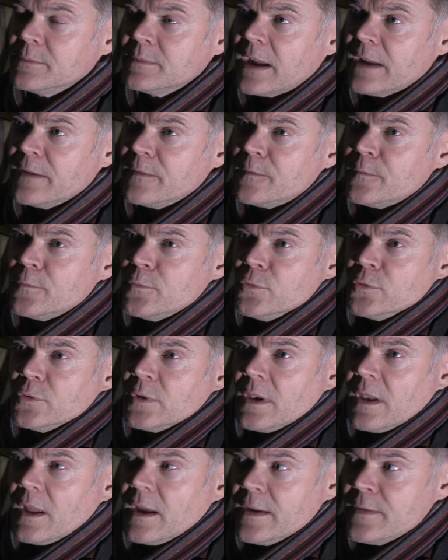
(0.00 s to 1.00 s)
a
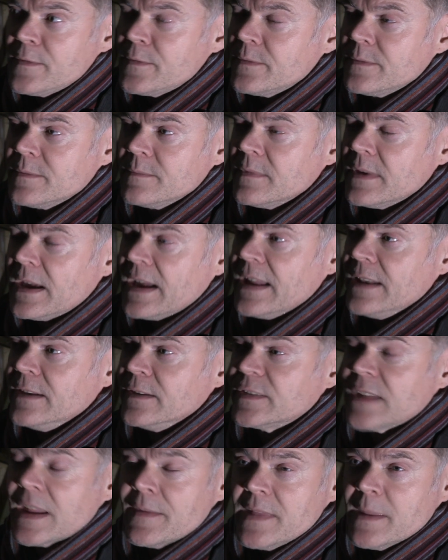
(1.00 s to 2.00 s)
frugal life and
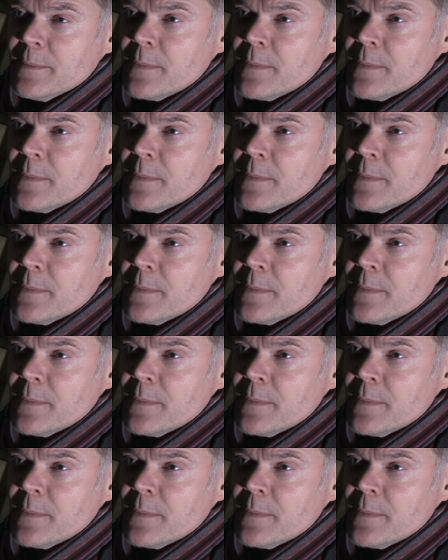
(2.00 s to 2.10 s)
saving